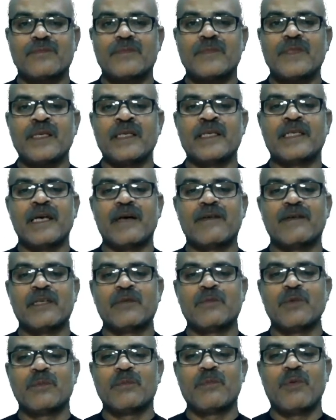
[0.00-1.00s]
in our
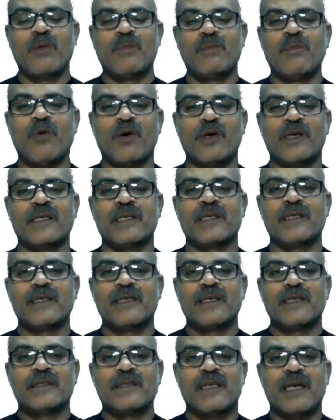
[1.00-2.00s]
human body,
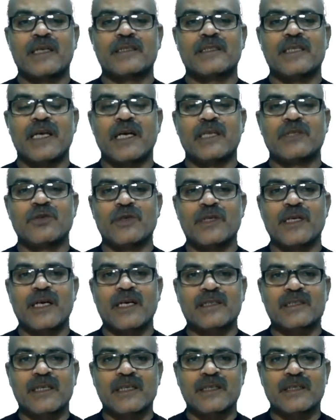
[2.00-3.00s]
that is azo
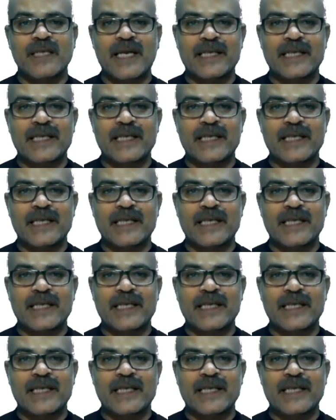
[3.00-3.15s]
reduction,